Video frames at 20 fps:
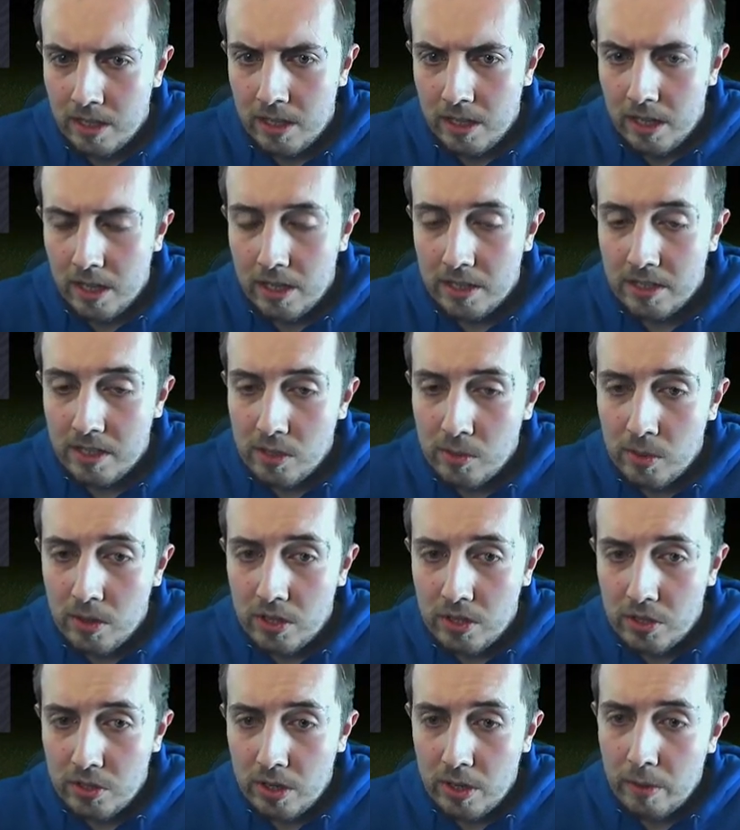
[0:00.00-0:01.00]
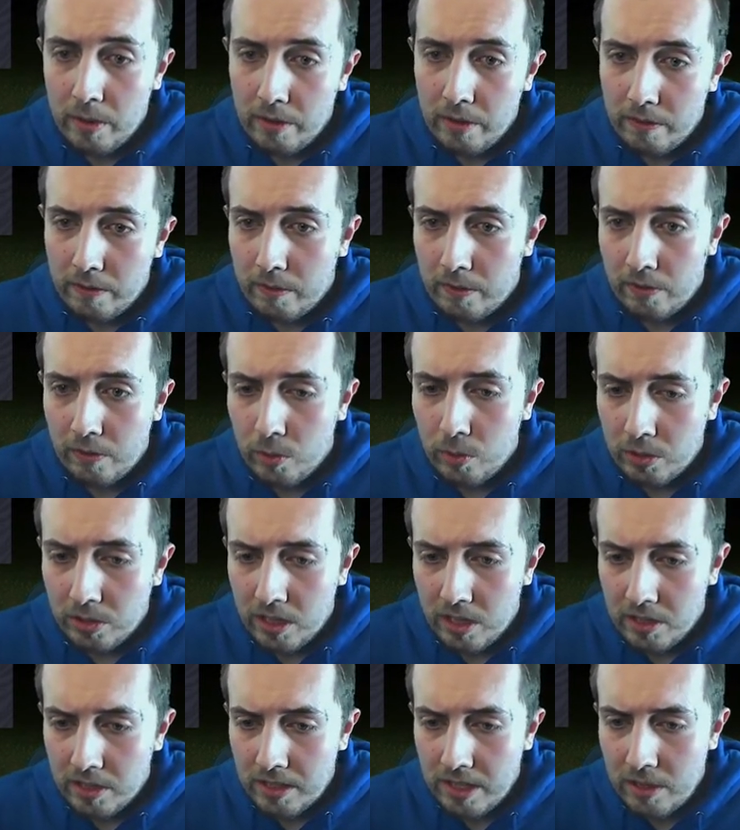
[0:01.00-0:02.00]
Assist with a strike with a
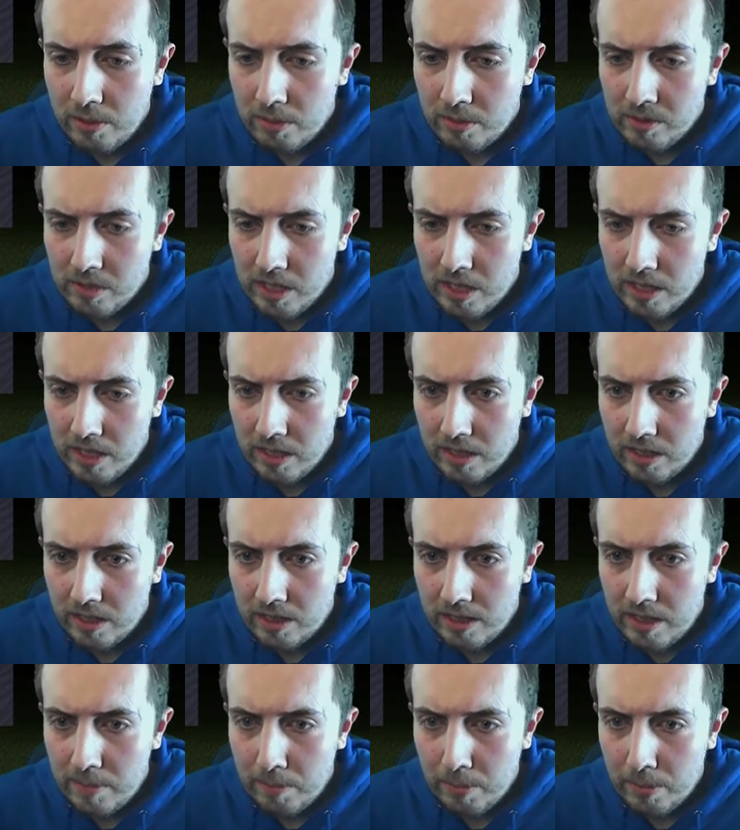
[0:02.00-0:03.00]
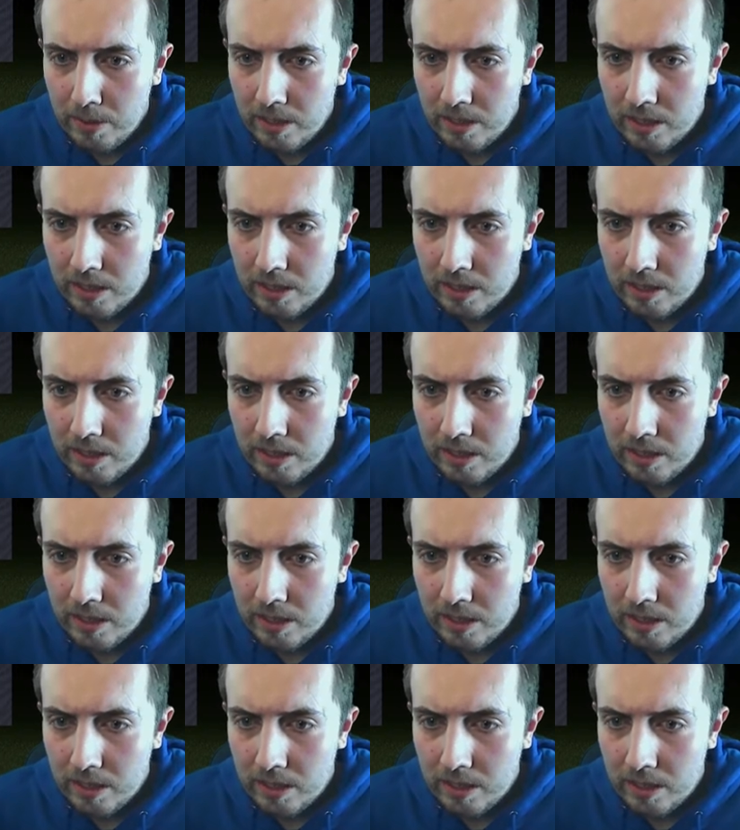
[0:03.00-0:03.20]
4-star skills. Yeah, yep.